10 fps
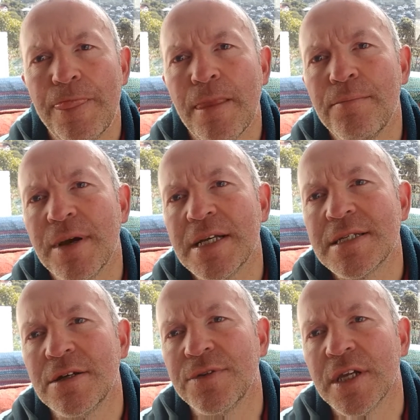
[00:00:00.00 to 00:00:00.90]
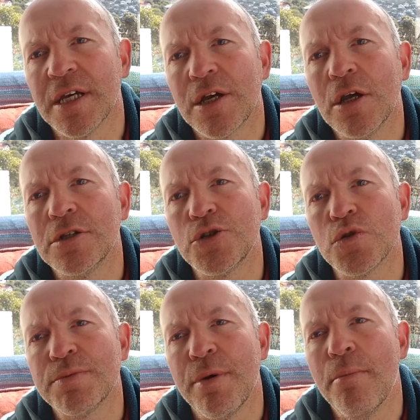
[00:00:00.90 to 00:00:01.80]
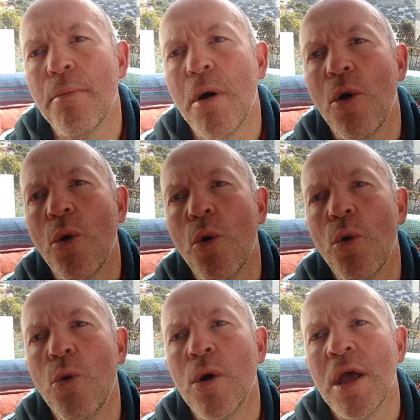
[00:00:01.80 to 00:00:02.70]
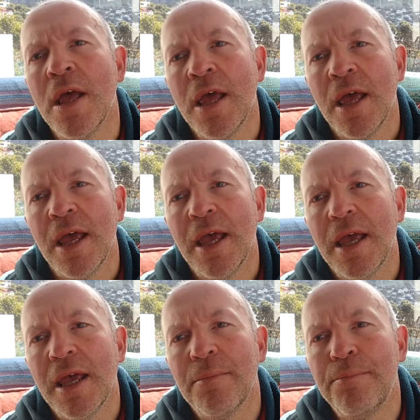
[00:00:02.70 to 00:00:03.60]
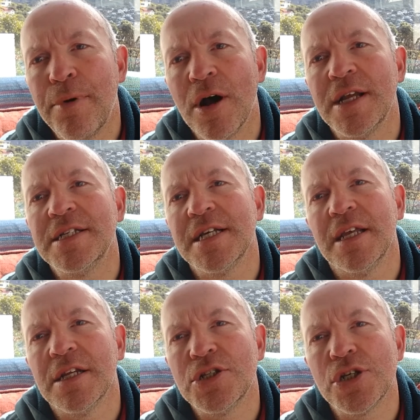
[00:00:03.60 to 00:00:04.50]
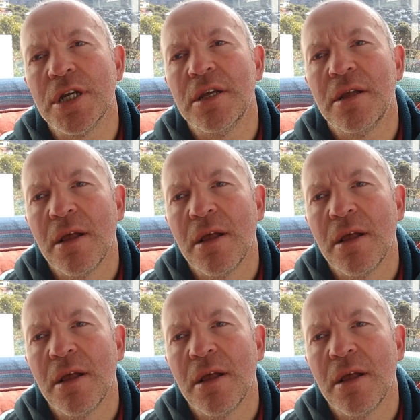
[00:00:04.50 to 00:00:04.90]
and based on the kilojoules per mole binding energy